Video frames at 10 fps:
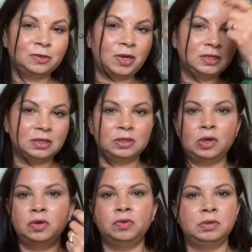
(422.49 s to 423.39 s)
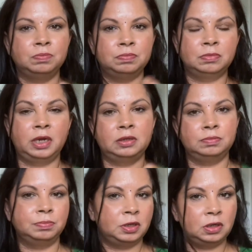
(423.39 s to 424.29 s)
So I just go and
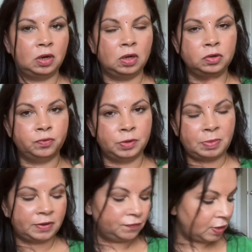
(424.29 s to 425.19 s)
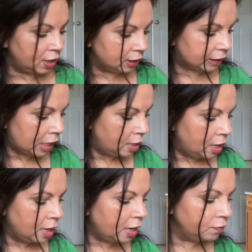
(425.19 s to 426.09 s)
like put it all over my face.
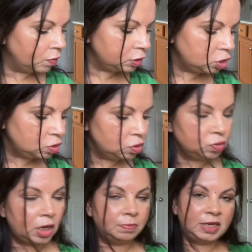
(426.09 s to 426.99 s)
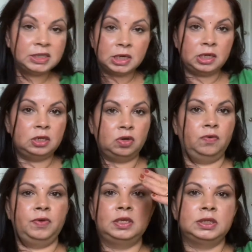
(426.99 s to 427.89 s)
And once you do that, basically
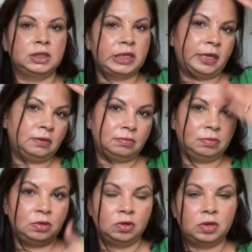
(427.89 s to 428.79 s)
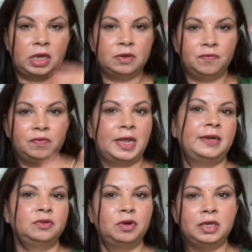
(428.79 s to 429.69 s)
your face is like, you know, kind of
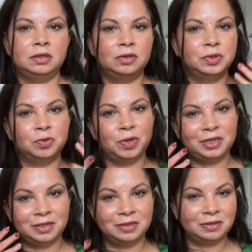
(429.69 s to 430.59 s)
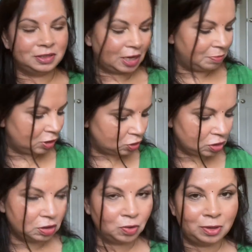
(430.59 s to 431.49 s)
flat, right? There's no any other
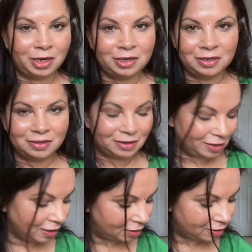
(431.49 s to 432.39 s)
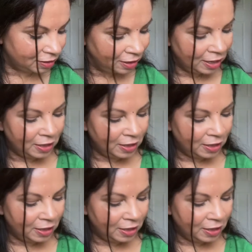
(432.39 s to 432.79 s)
dimension or any other color.